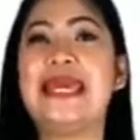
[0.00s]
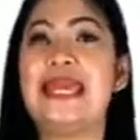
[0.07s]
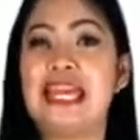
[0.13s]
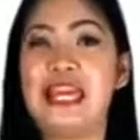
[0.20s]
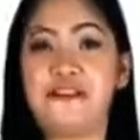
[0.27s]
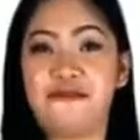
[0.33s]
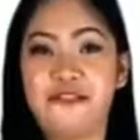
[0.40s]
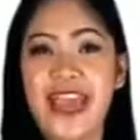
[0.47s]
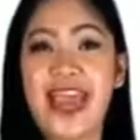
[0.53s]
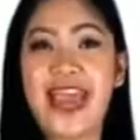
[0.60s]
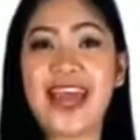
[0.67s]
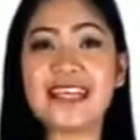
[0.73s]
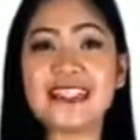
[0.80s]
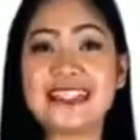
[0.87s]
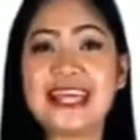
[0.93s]
If
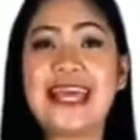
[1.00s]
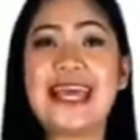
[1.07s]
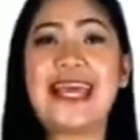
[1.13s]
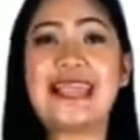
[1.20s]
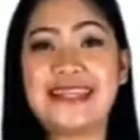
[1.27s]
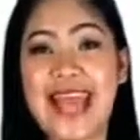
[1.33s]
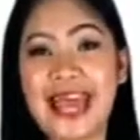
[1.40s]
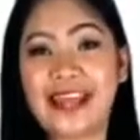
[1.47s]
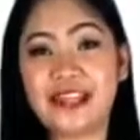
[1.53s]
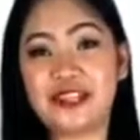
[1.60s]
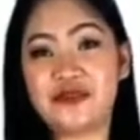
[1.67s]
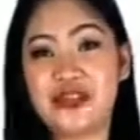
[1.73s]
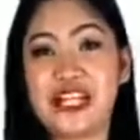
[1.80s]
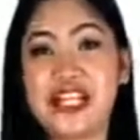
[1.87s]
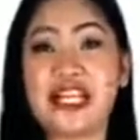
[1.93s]
yes, that is
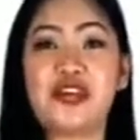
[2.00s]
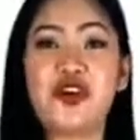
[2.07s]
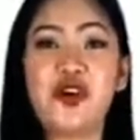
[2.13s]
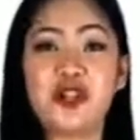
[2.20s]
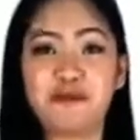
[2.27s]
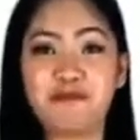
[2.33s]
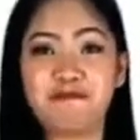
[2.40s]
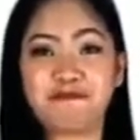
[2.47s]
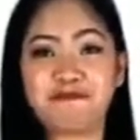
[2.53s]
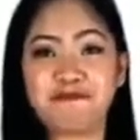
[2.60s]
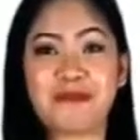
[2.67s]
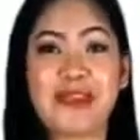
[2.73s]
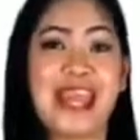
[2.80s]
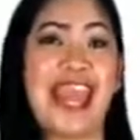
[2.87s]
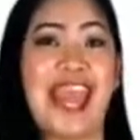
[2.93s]
really good.
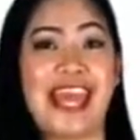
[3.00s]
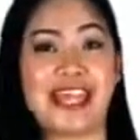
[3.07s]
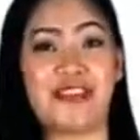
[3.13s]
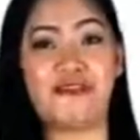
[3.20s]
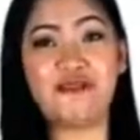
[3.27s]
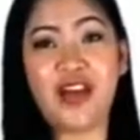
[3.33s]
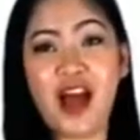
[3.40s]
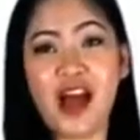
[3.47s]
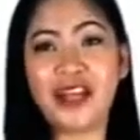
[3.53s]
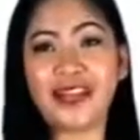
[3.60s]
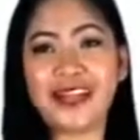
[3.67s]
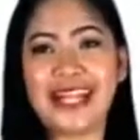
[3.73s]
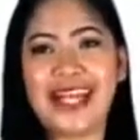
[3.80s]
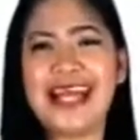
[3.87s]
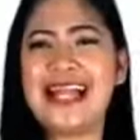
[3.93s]
And if not,
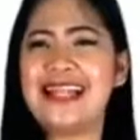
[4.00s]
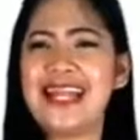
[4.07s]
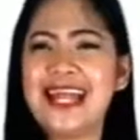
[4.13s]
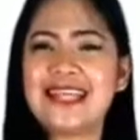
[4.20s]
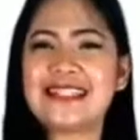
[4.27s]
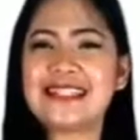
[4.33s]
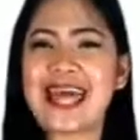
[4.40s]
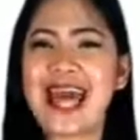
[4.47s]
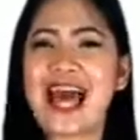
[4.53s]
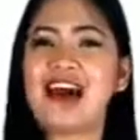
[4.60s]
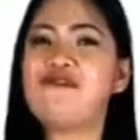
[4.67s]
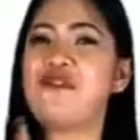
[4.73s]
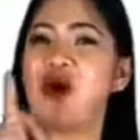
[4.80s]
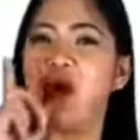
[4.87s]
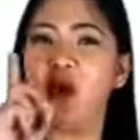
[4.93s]
let us
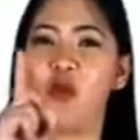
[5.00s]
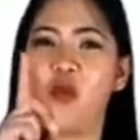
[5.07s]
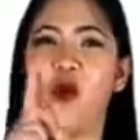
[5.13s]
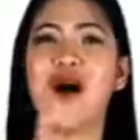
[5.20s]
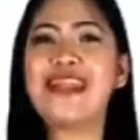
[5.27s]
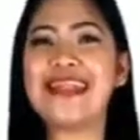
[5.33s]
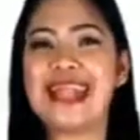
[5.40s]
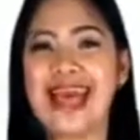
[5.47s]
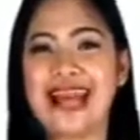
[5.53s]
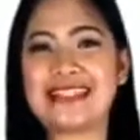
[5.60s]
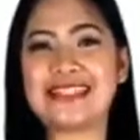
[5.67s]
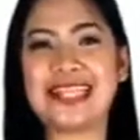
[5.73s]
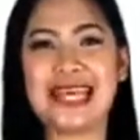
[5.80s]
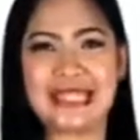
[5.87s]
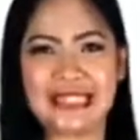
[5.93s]
have one last
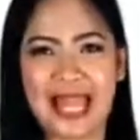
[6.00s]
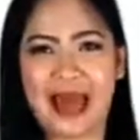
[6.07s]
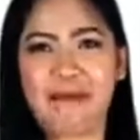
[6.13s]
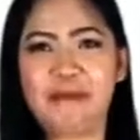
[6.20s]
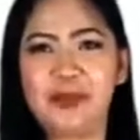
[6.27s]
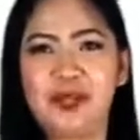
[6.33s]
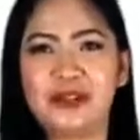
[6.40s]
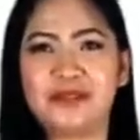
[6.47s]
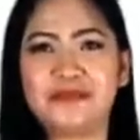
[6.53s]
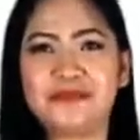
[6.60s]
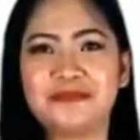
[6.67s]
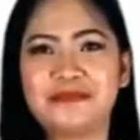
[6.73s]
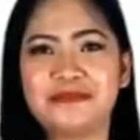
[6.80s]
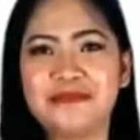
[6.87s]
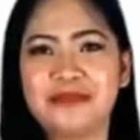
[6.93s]
example.
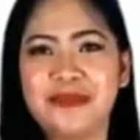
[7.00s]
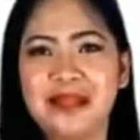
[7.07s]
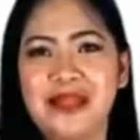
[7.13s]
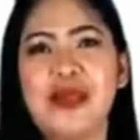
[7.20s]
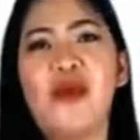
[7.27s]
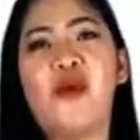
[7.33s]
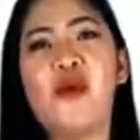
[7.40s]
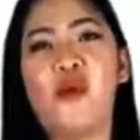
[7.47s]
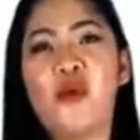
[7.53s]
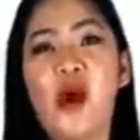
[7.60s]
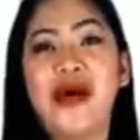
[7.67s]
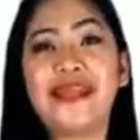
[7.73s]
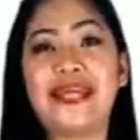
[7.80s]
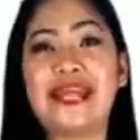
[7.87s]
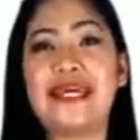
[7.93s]

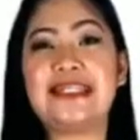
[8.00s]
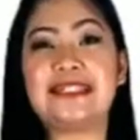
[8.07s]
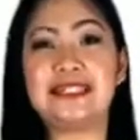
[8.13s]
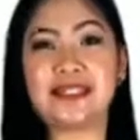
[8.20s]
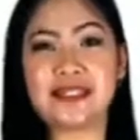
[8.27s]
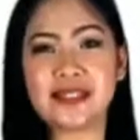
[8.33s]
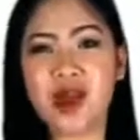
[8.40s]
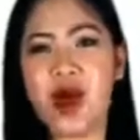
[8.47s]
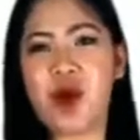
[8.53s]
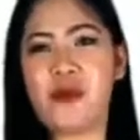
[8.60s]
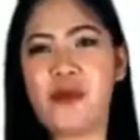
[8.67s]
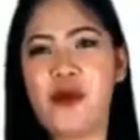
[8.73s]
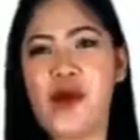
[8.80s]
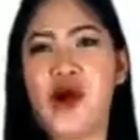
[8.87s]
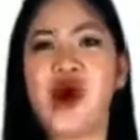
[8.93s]
What is the
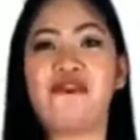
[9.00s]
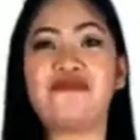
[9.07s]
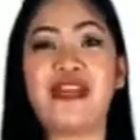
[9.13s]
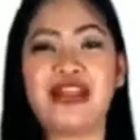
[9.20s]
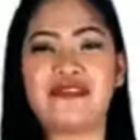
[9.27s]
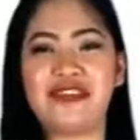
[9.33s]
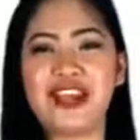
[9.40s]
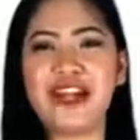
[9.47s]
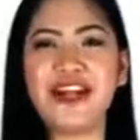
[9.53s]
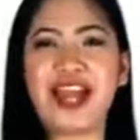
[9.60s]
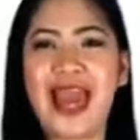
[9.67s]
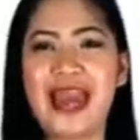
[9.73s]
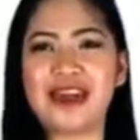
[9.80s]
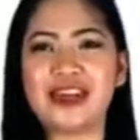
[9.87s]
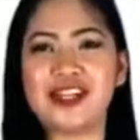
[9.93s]
sum of the interior
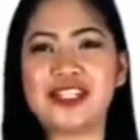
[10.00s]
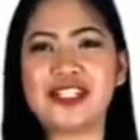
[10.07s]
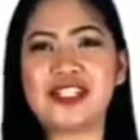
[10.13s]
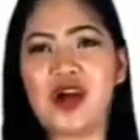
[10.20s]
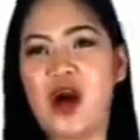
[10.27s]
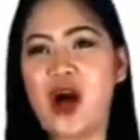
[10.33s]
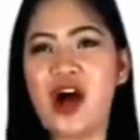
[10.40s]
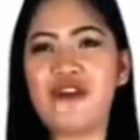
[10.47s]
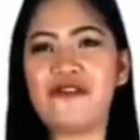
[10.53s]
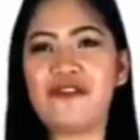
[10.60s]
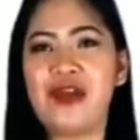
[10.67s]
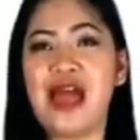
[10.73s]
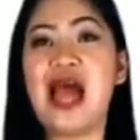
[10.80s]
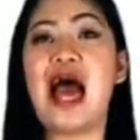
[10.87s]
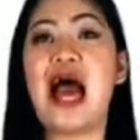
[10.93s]
angles of
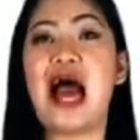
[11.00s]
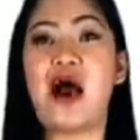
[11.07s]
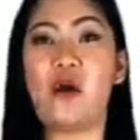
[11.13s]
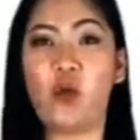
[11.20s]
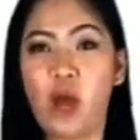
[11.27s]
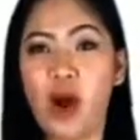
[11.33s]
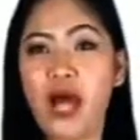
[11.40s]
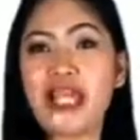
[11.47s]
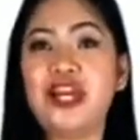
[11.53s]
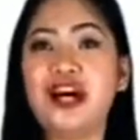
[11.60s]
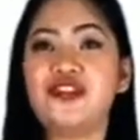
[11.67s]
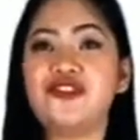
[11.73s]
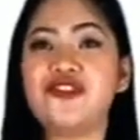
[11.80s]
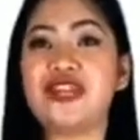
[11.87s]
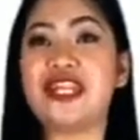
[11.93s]
a
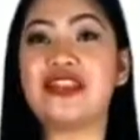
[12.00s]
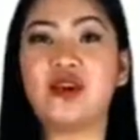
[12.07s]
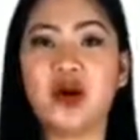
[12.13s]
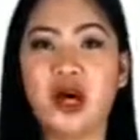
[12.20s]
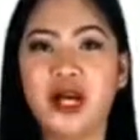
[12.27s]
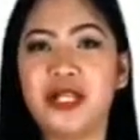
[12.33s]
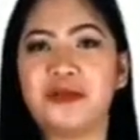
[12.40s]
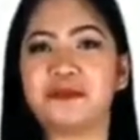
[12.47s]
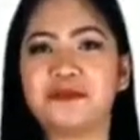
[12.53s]
100 gon?